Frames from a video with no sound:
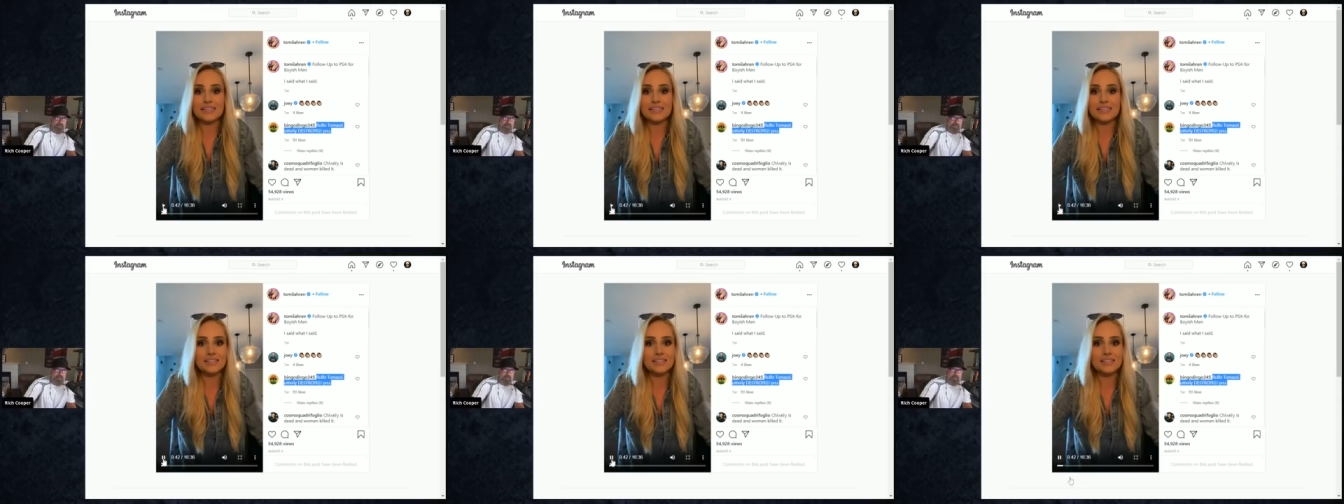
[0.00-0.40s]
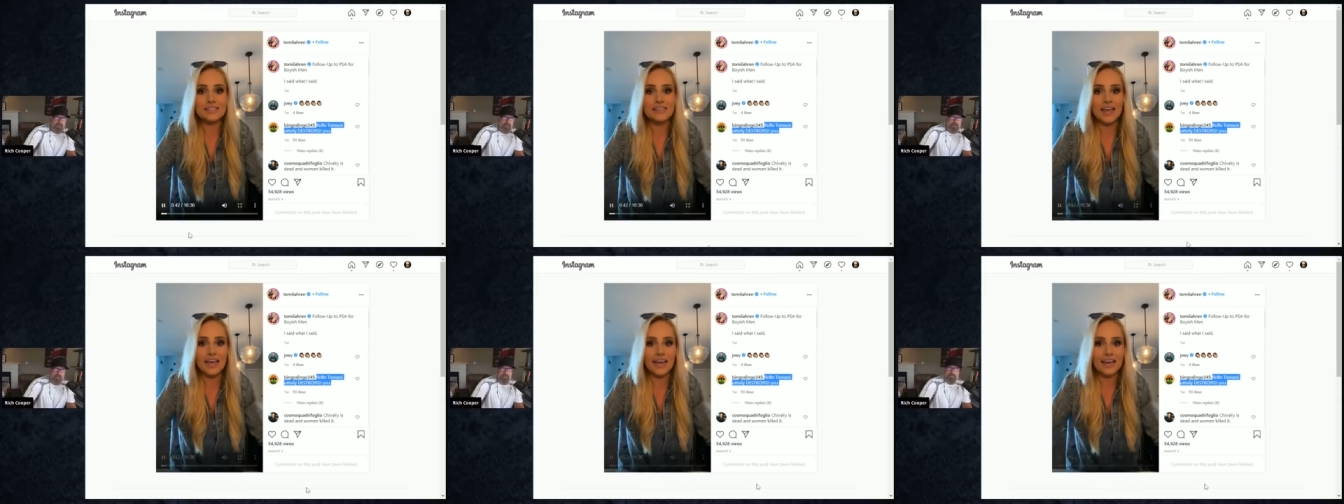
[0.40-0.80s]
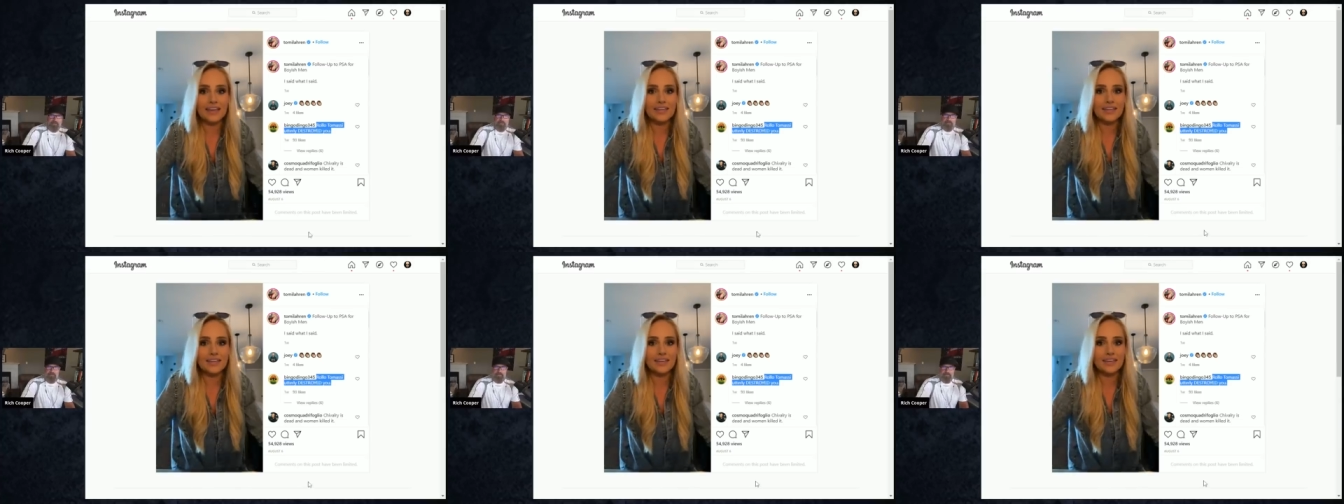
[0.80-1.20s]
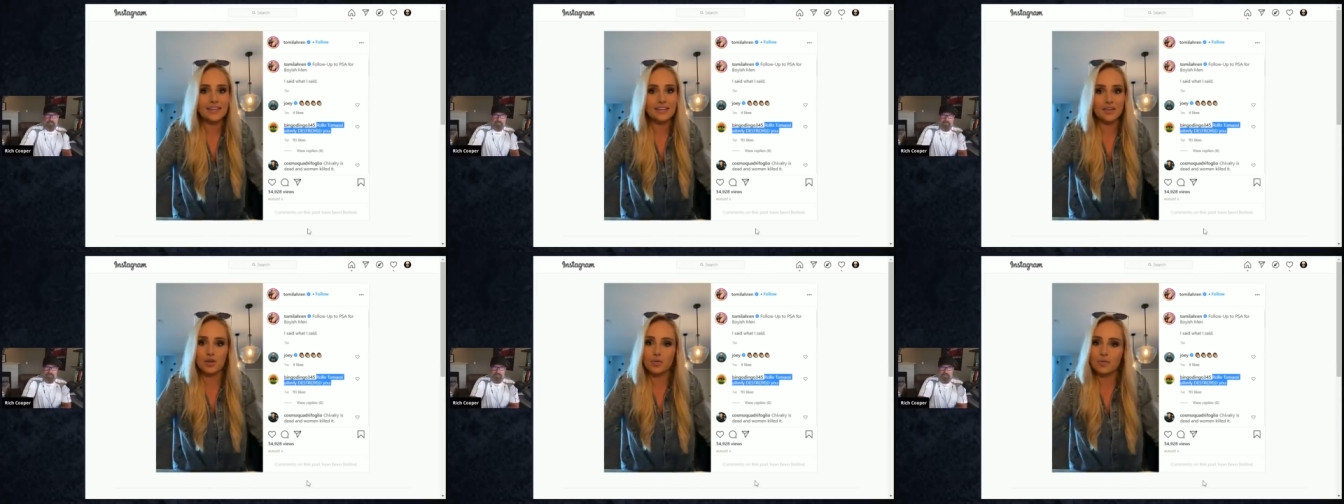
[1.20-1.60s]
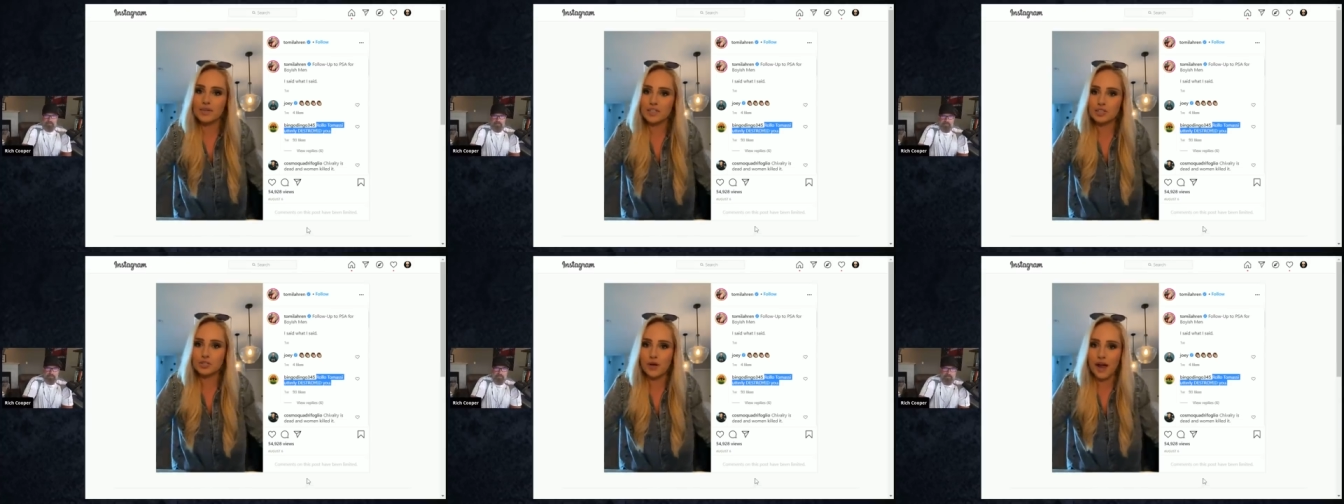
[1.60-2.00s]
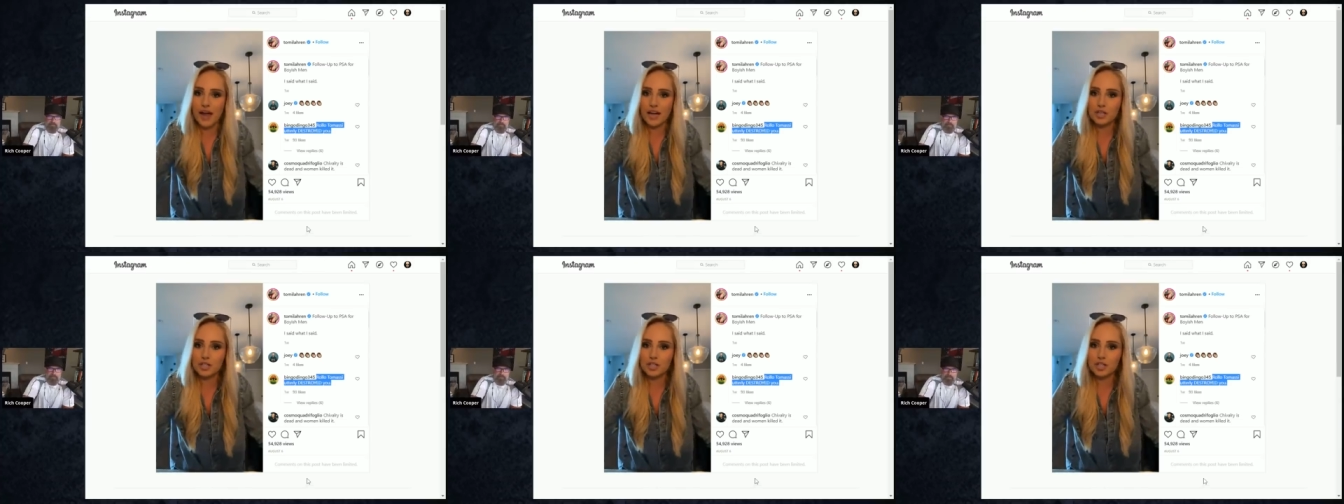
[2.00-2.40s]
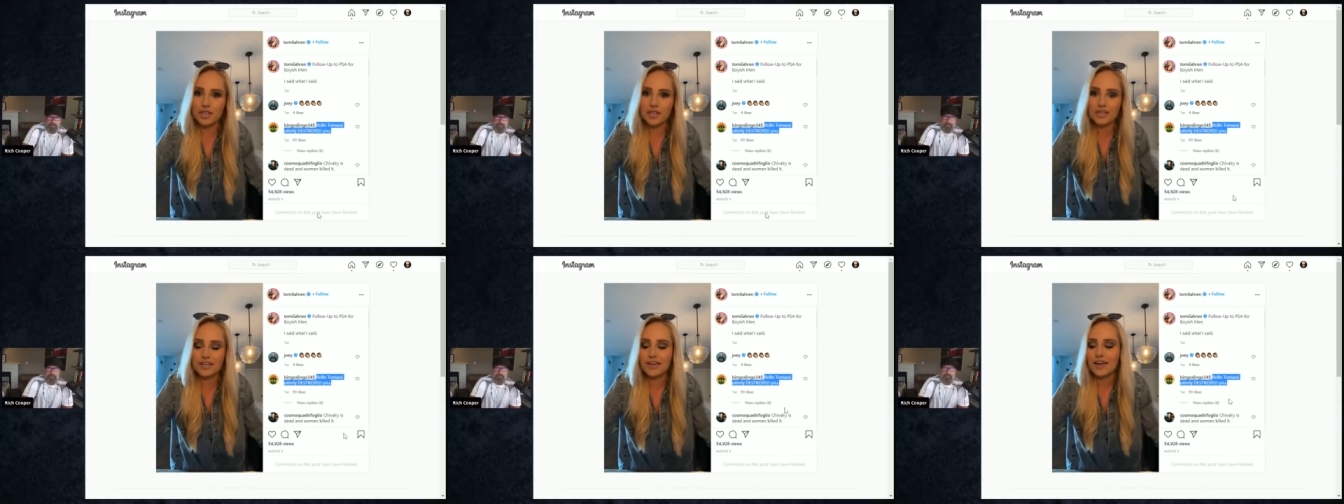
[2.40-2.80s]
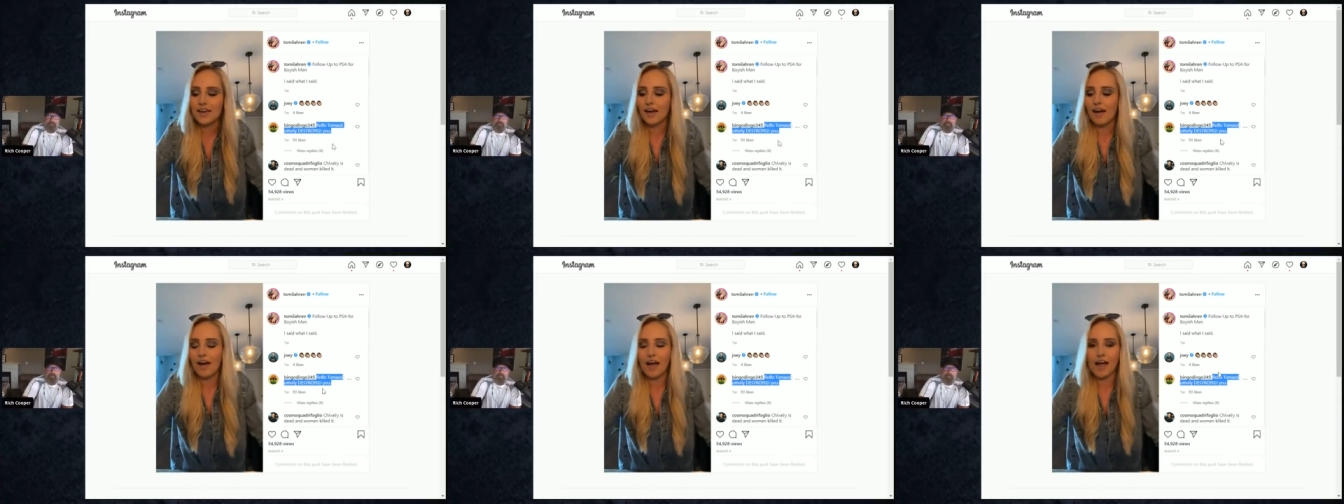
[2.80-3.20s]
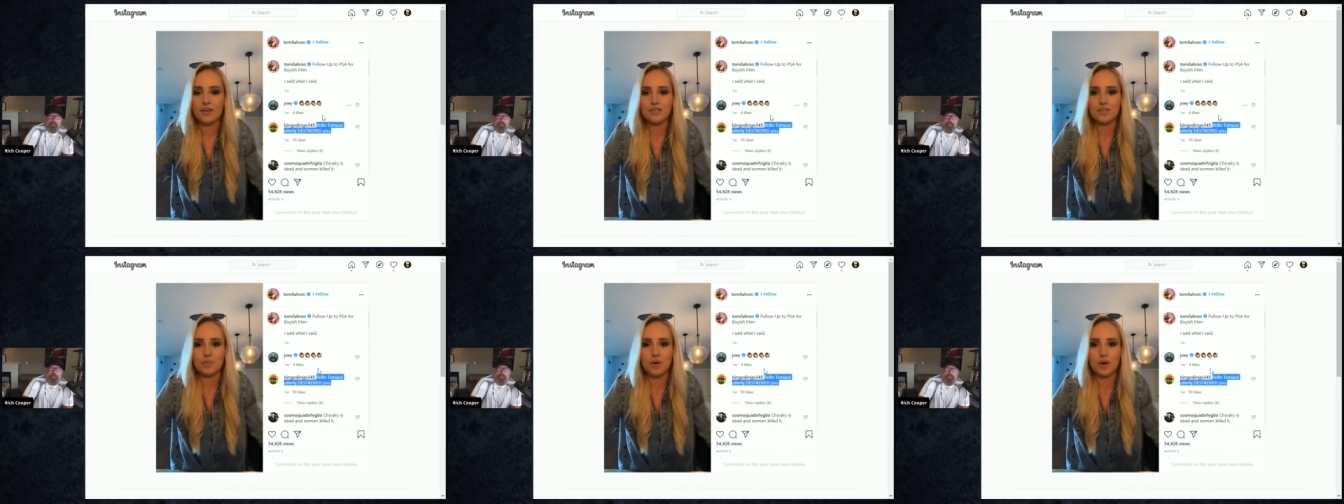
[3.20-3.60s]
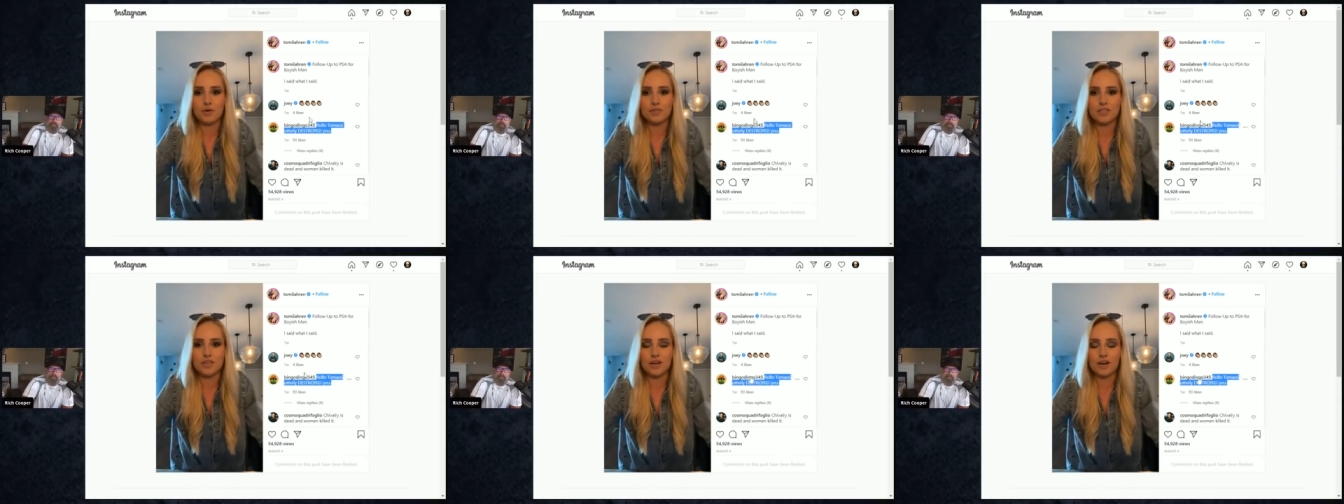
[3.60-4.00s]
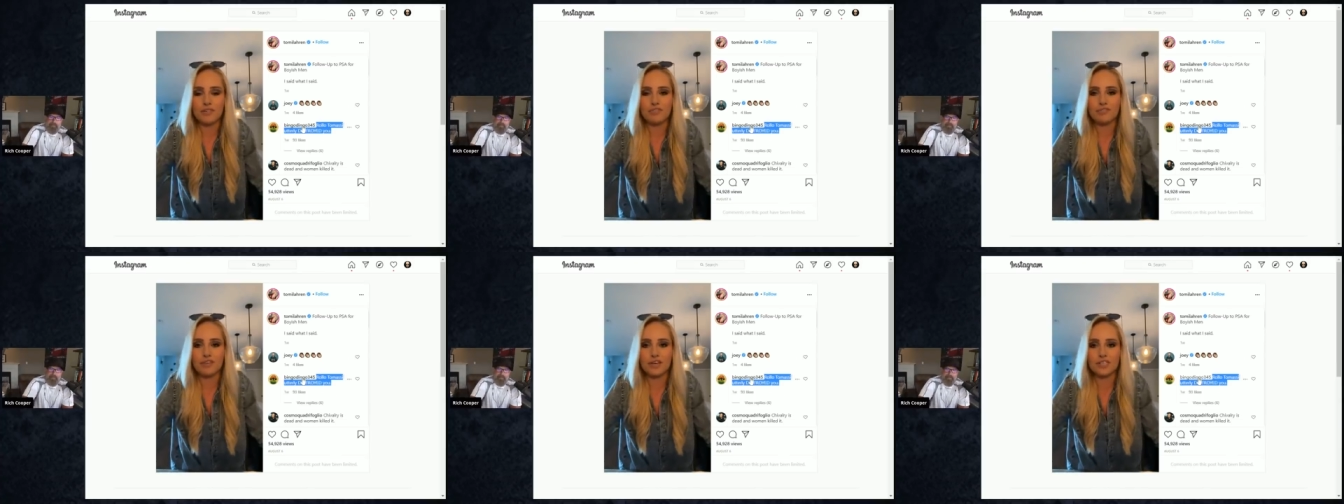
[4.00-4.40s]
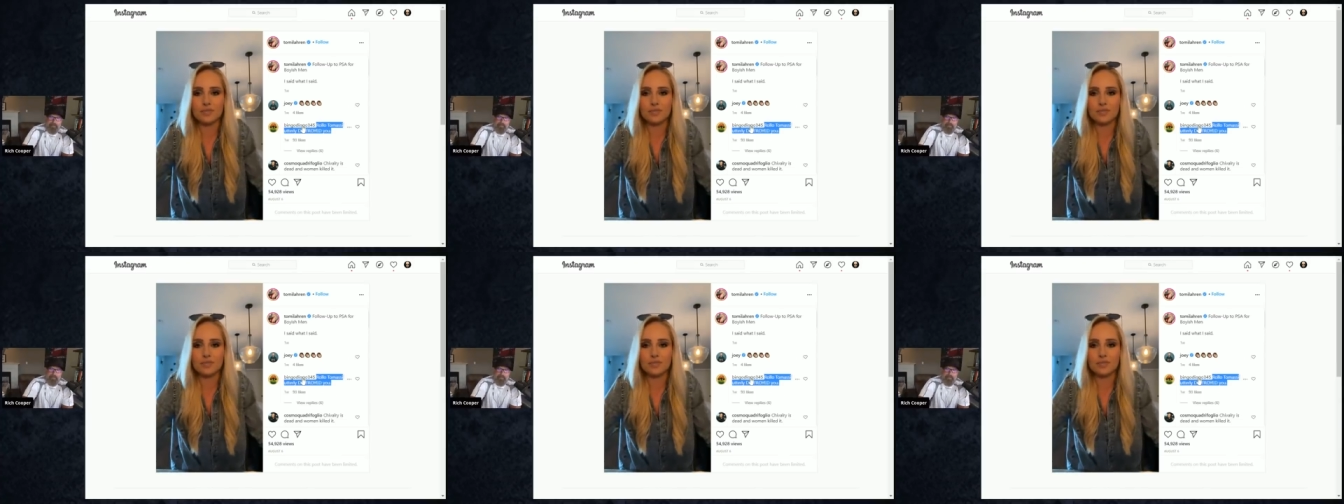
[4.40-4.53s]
It's since gained a little bit of traction. I also posted on Facebook.